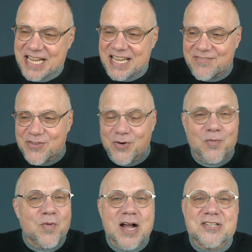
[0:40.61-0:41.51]
if you're
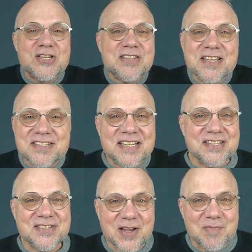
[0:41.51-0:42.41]
watching this
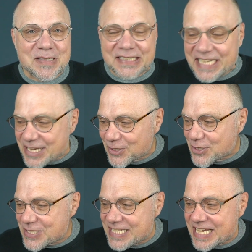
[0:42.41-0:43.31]
at some
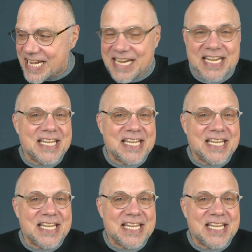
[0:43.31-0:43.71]
later date,